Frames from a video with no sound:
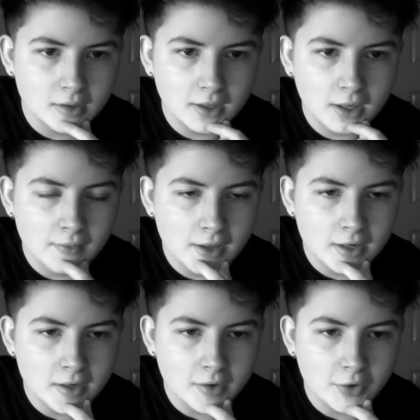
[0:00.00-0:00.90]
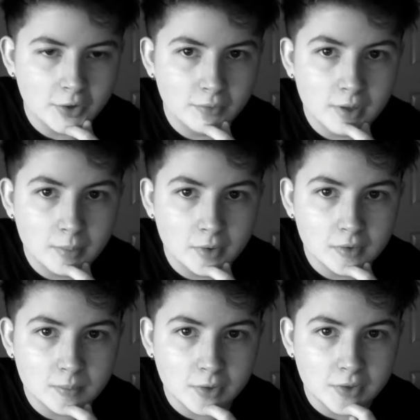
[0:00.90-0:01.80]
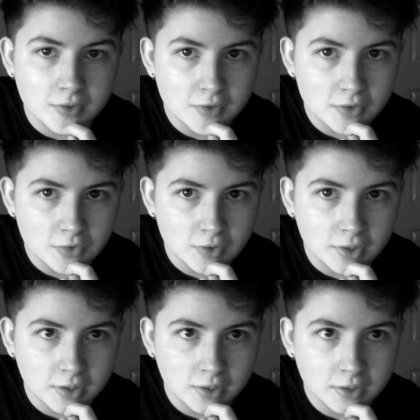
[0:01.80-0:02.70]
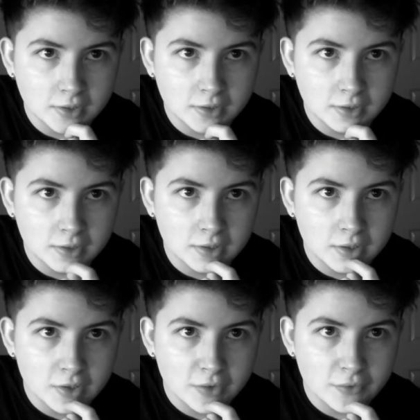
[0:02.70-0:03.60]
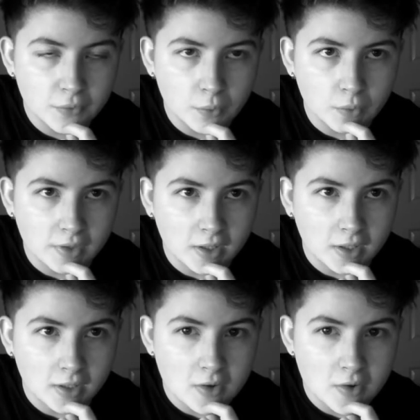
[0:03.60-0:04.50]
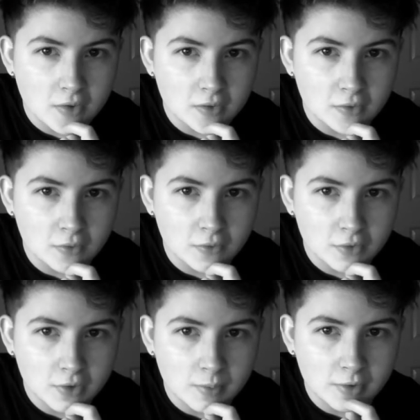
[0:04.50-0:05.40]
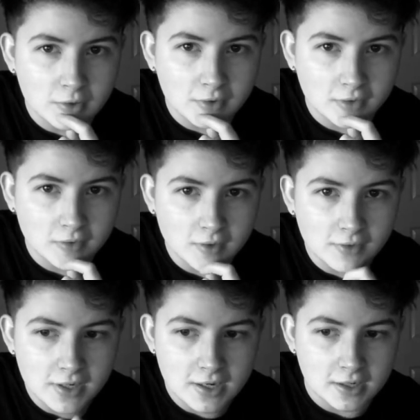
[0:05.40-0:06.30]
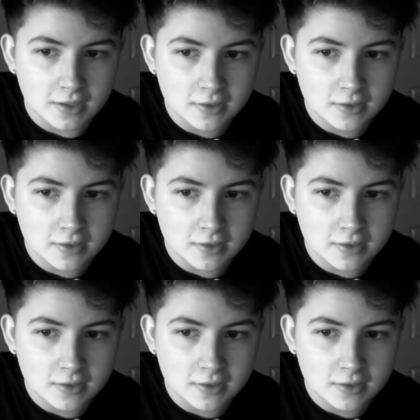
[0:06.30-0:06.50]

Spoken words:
And then I rebooked my surgery for the 9th of October 2017.